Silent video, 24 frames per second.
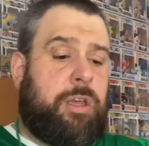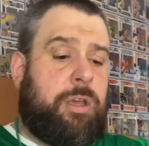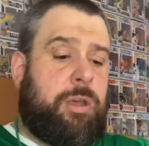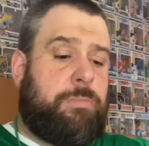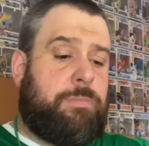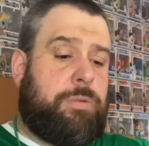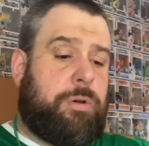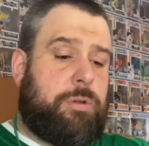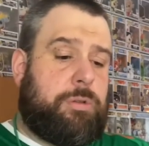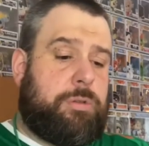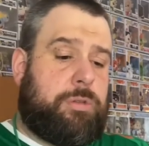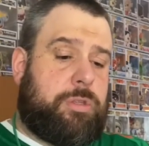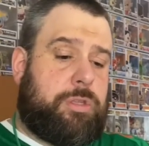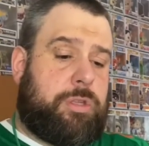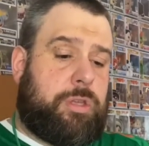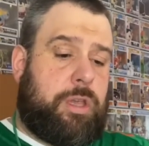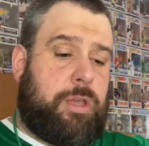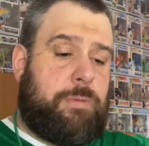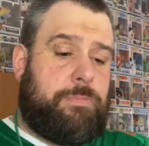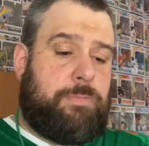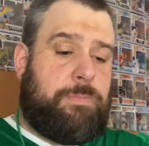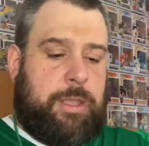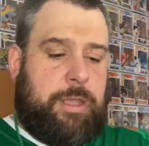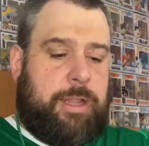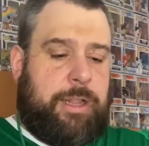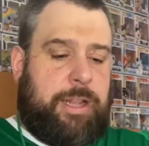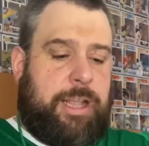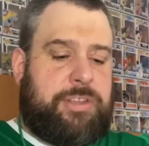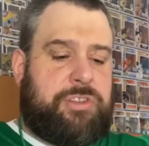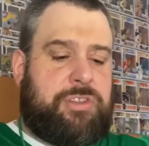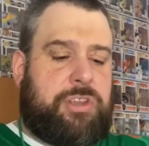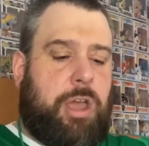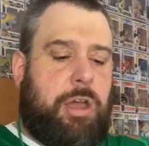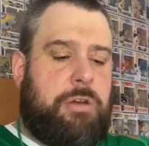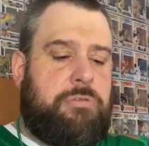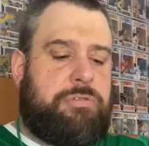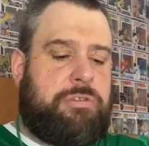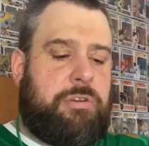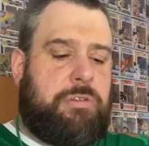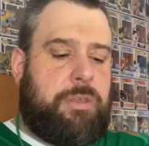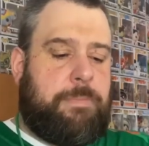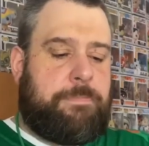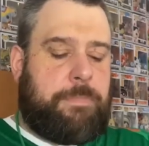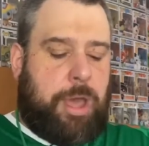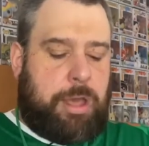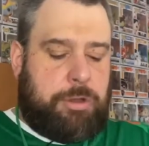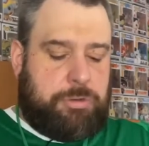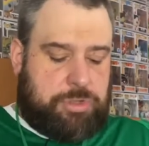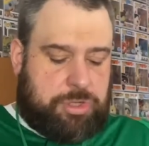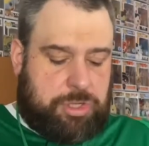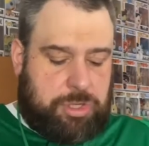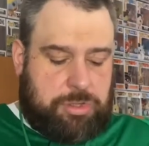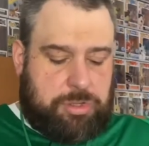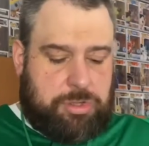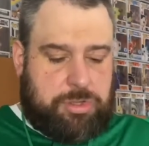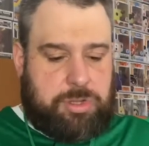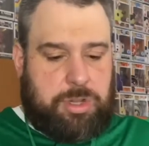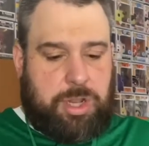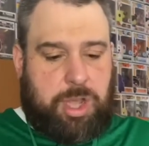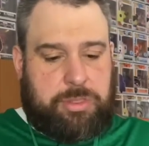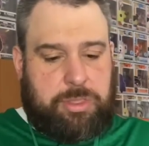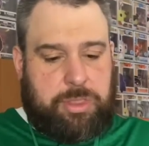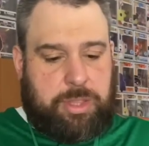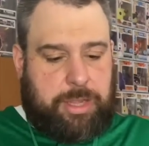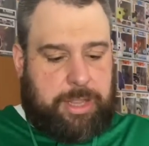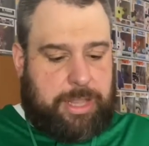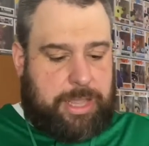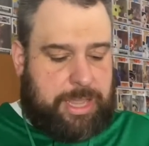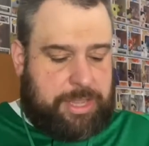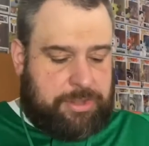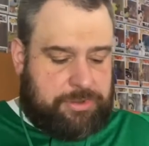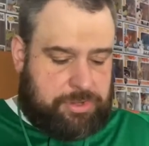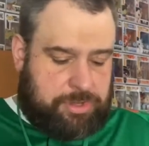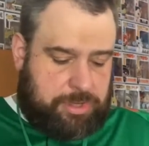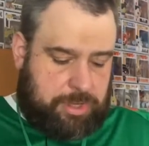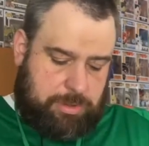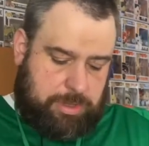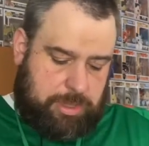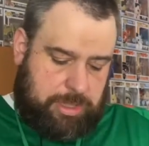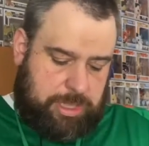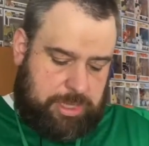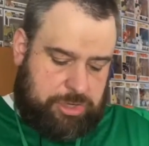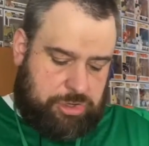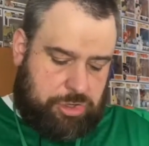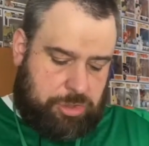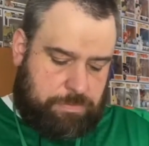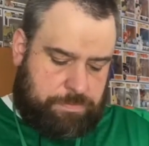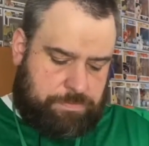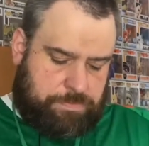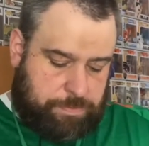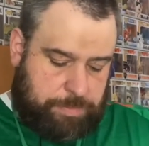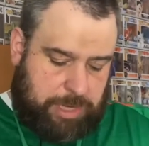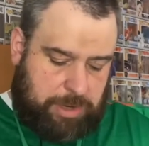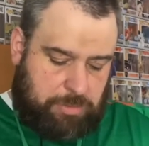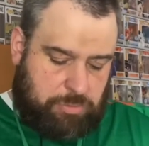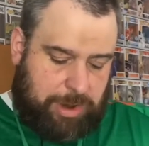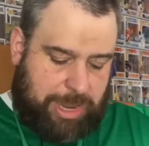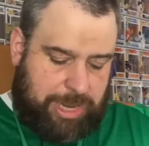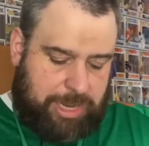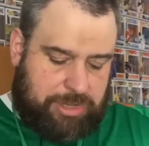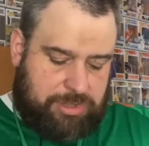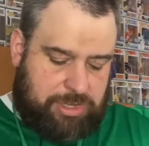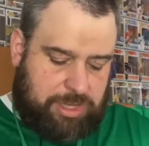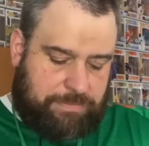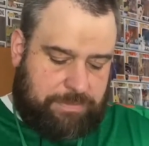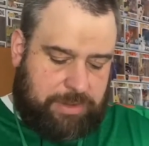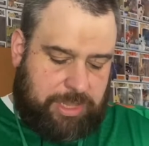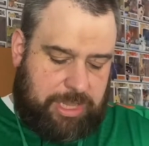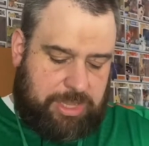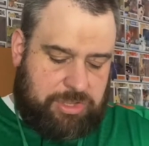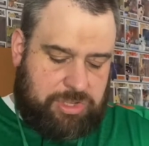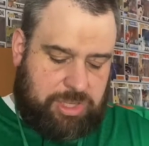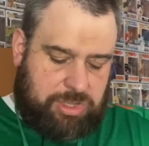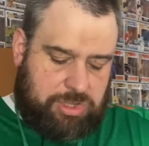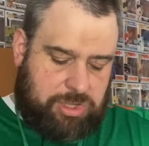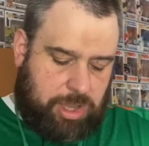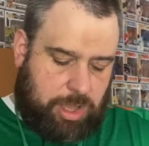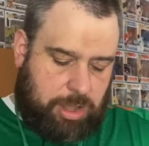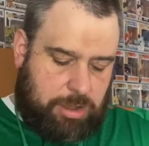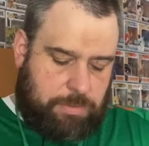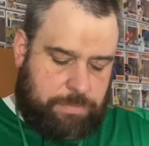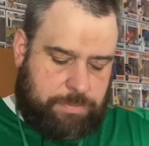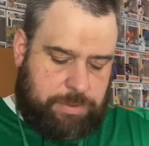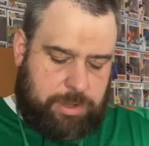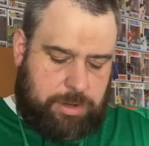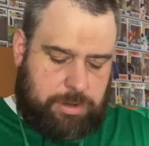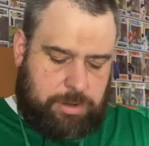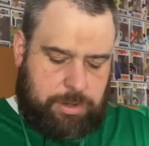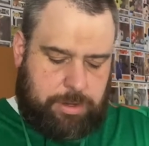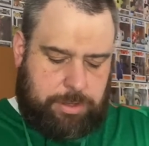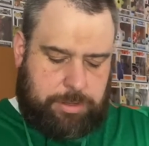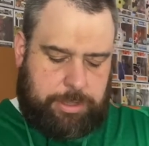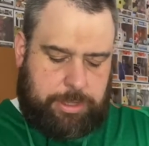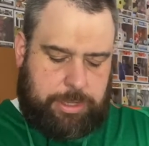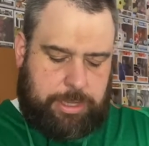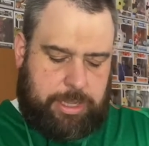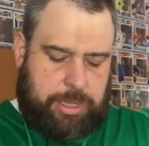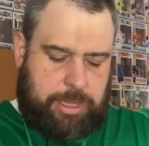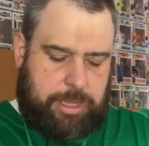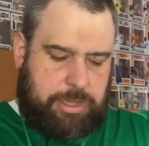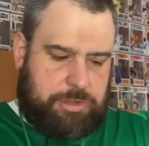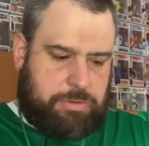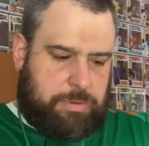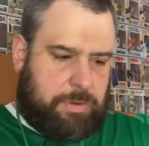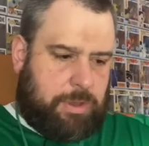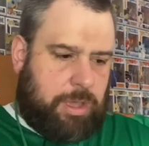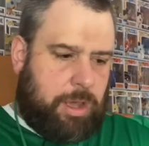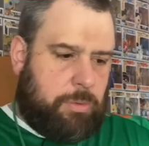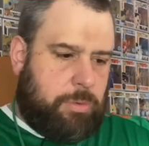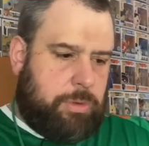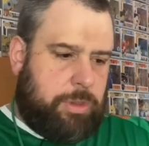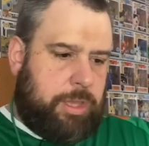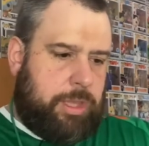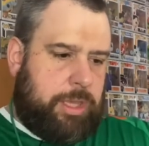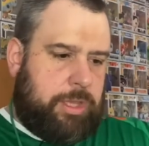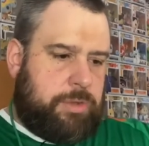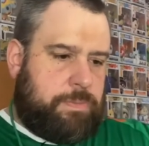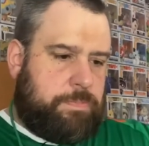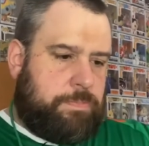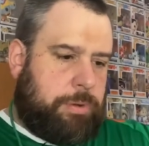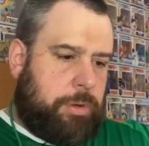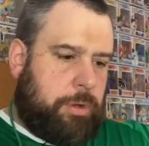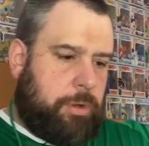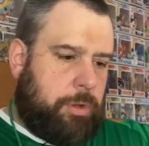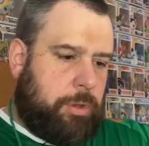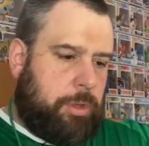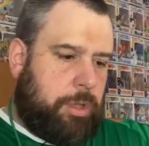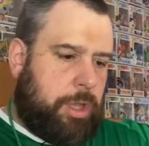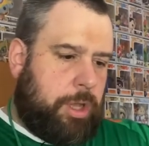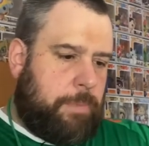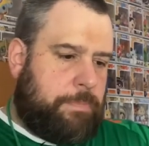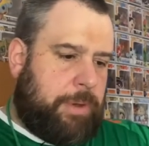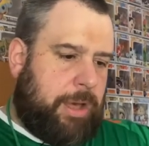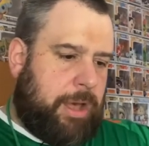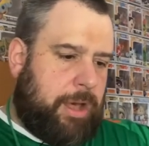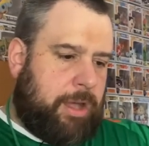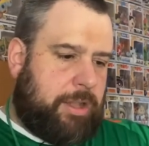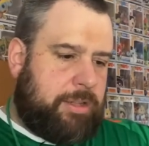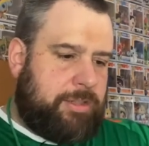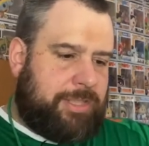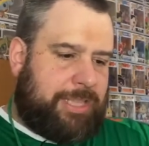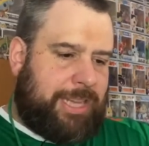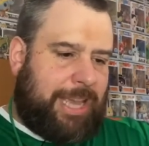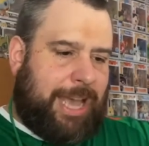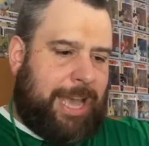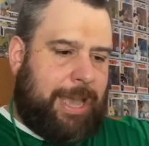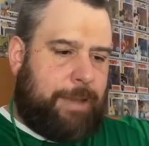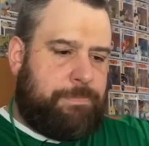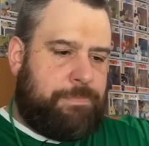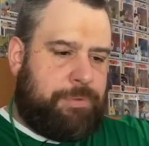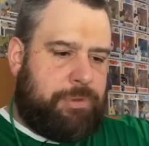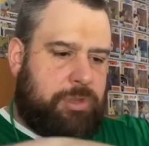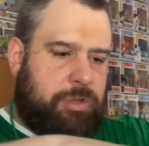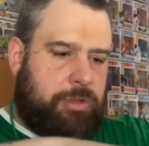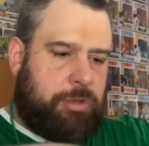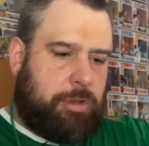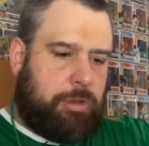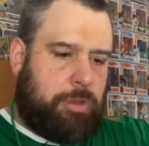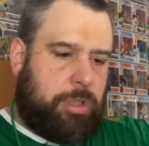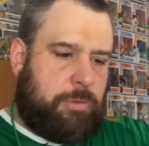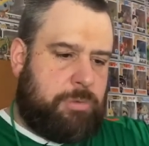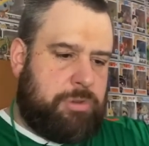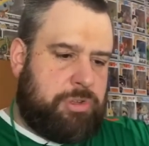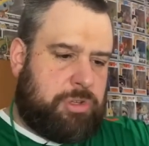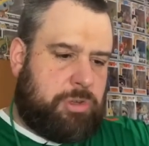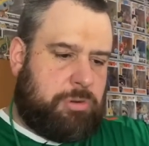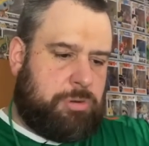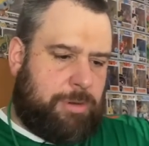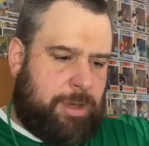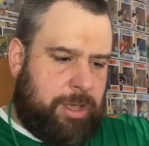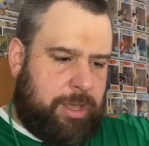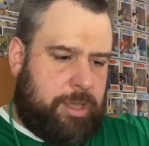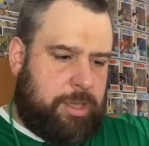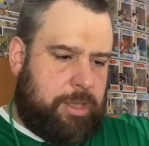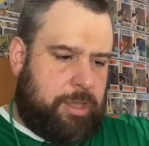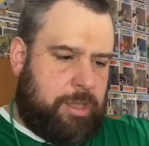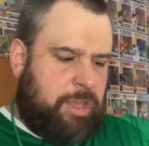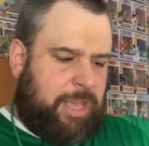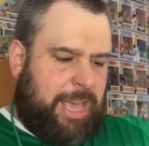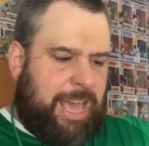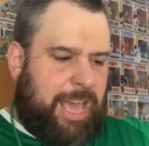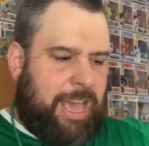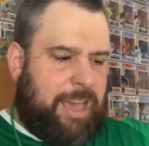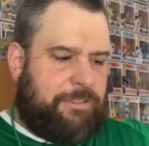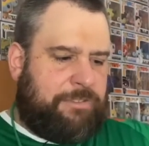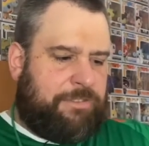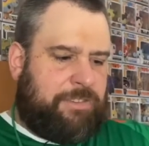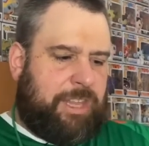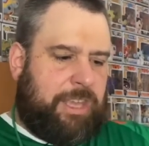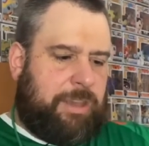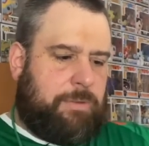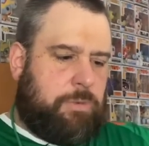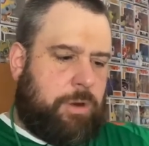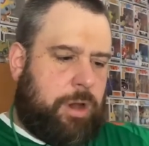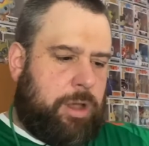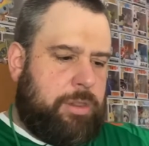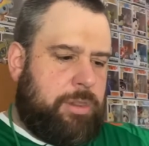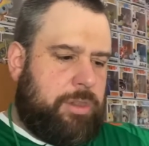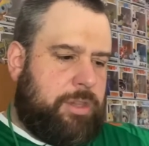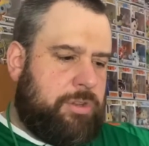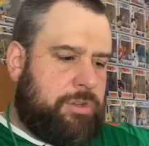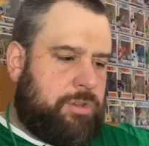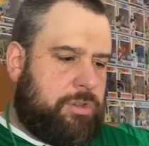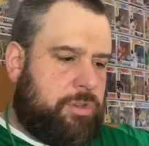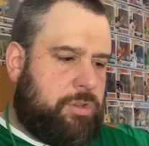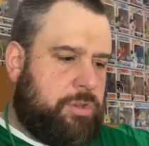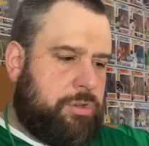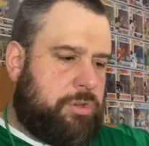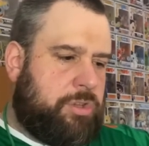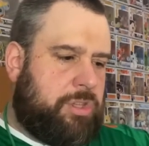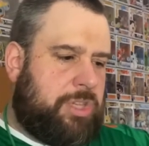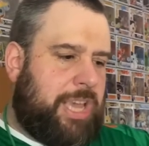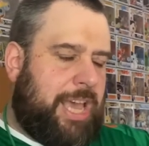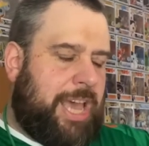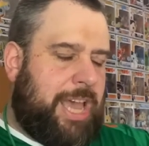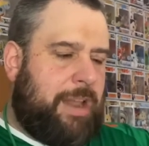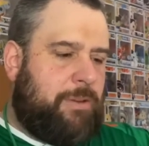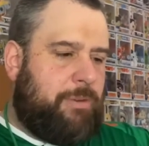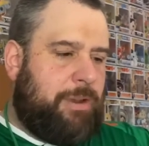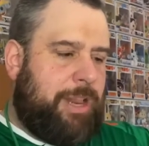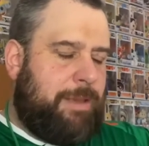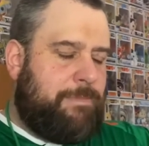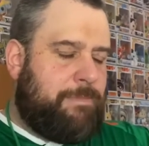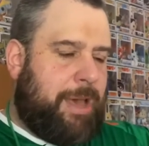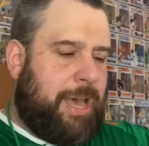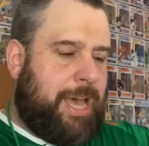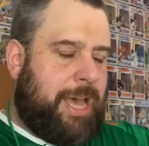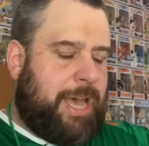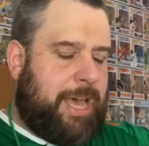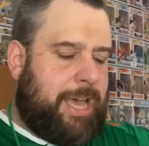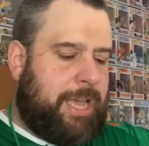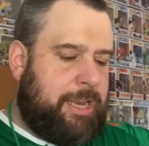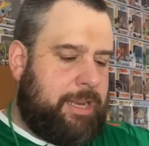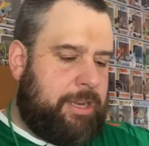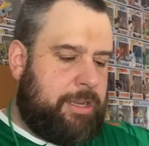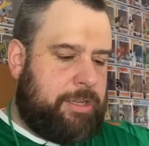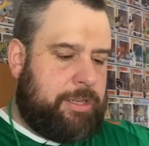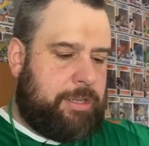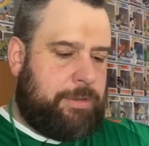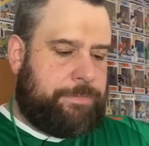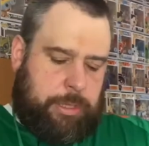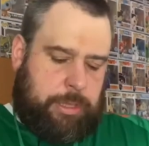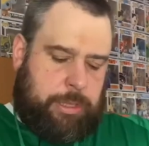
But let's go through the motions nonetheless. This should be relatively easy to open, as we've got one of these pull apart tabs, although it's quite a hefty one that's just tearing in my hand.